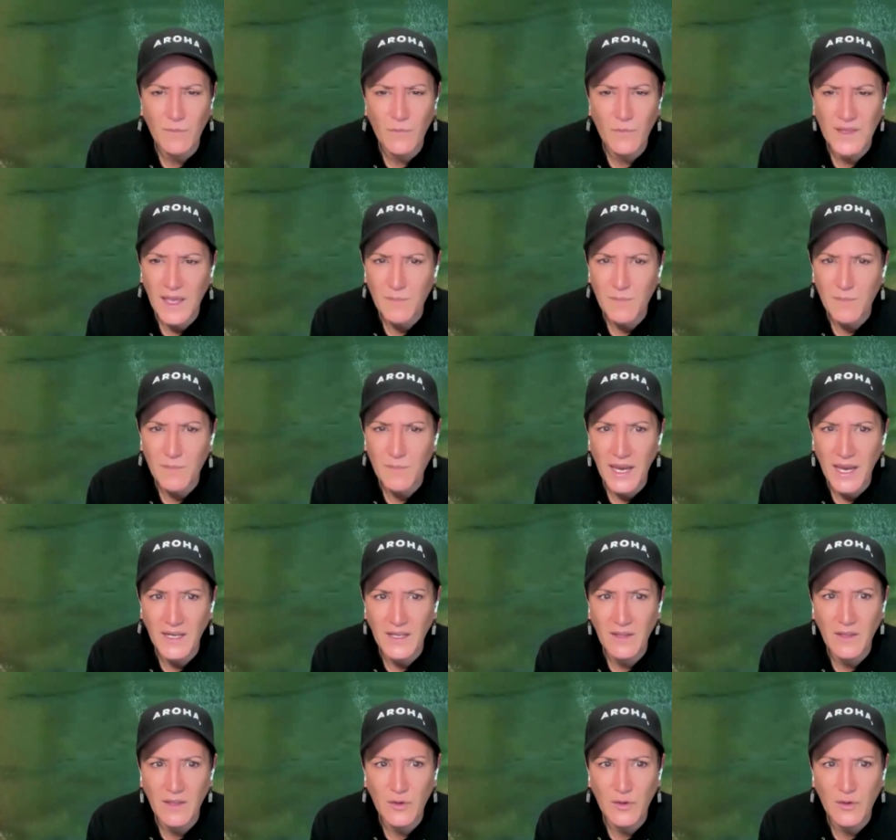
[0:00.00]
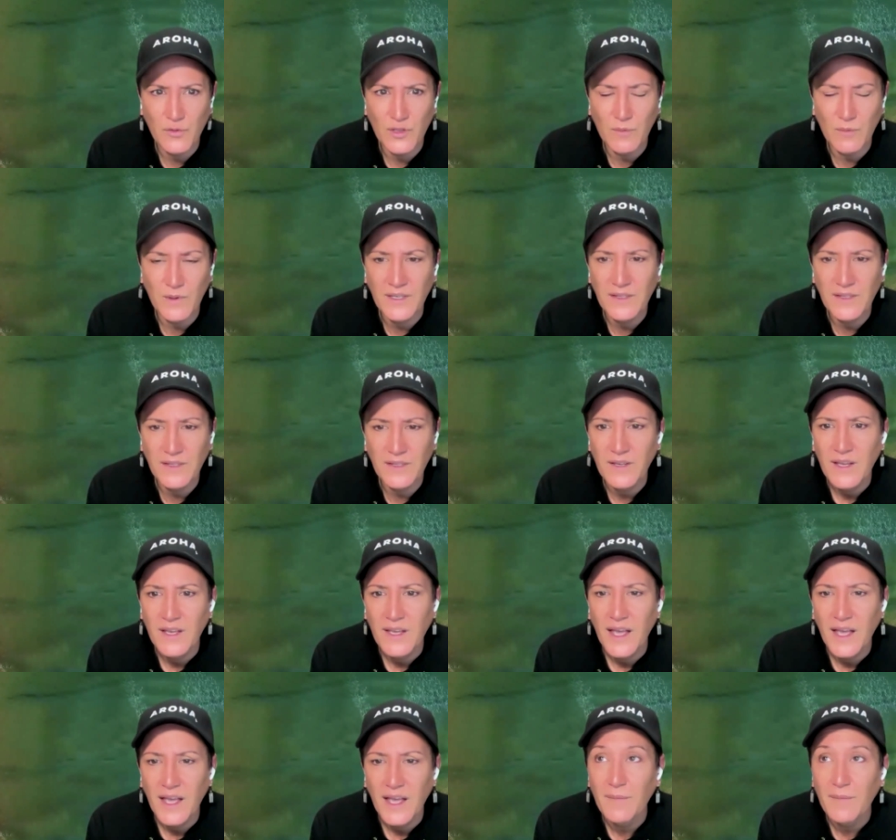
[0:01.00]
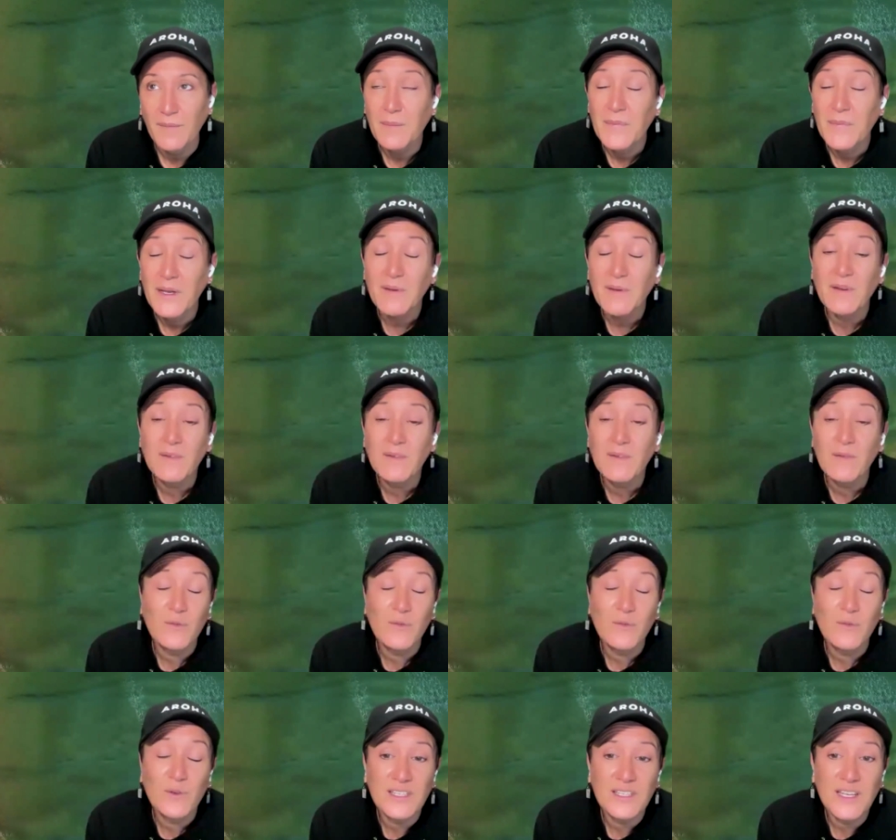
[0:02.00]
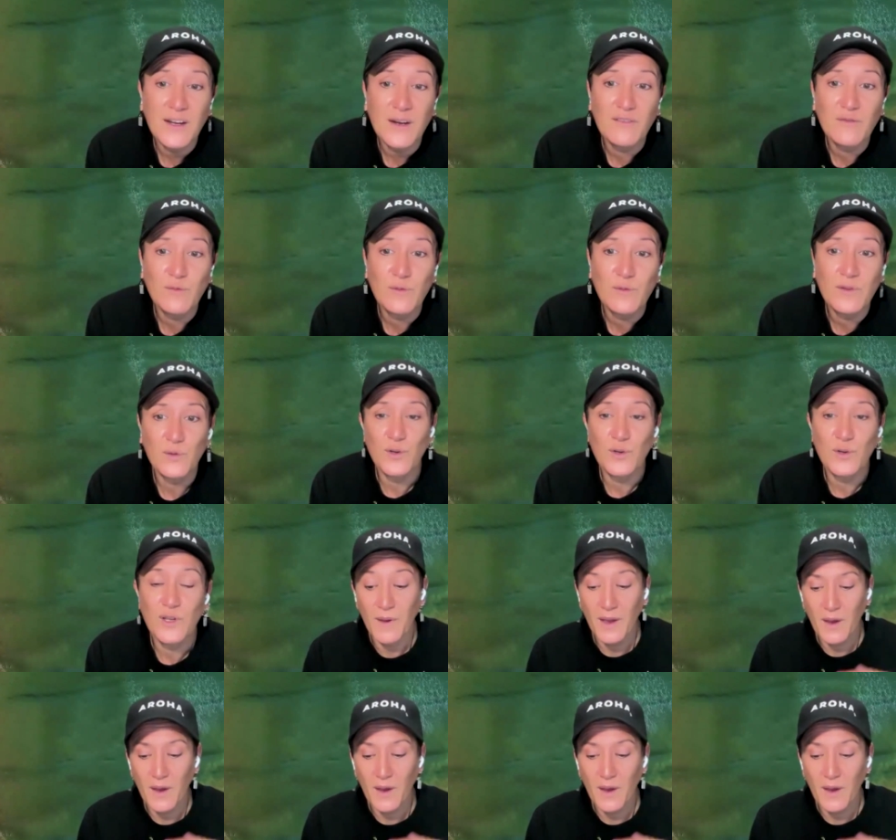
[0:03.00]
with the campaigning that you're doing? And maybe if we just start off